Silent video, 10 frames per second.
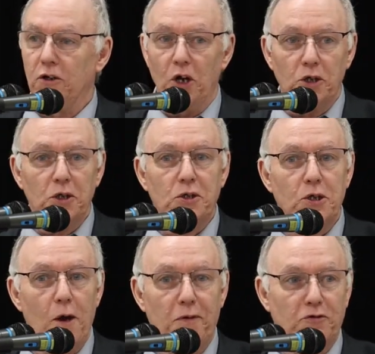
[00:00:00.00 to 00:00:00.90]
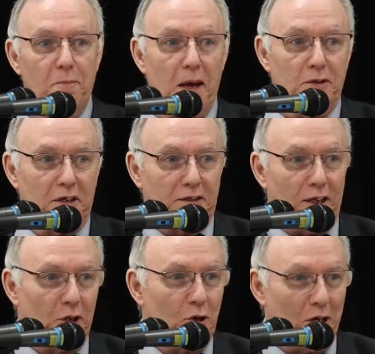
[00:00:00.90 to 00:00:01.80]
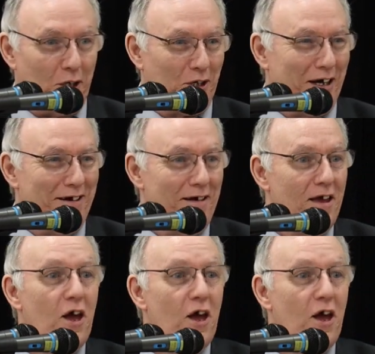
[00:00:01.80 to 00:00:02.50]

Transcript: not just surface repentance like the cookie jar?